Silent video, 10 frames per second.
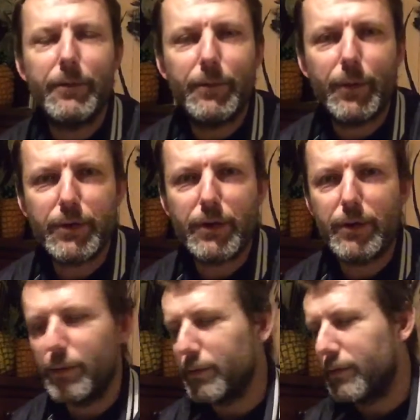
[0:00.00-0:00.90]
what's it
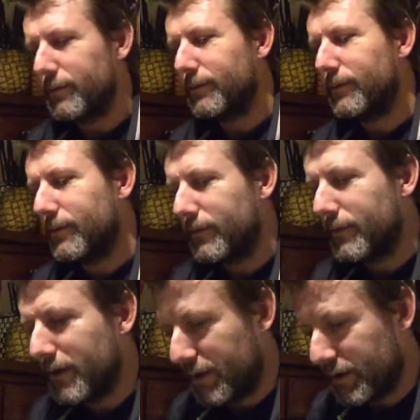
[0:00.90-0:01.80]
called?
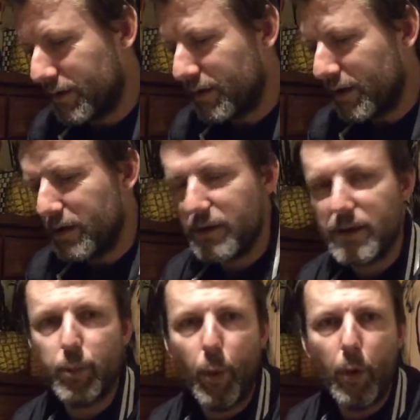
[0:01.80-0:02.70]

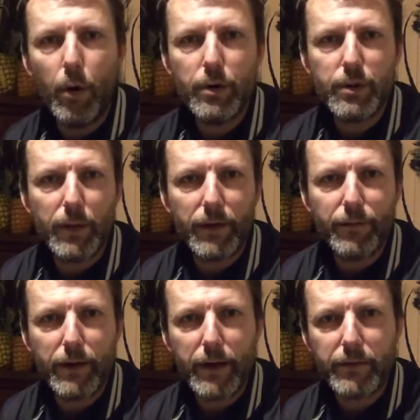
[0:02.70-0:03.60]
Diseases, wars,
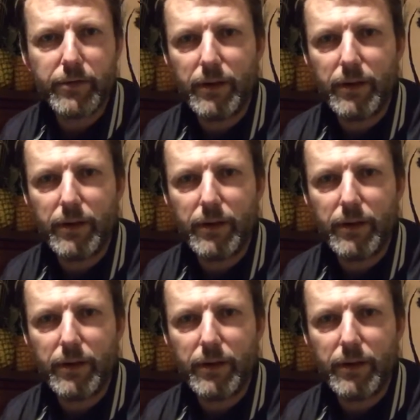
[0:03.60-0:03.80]
whatever else.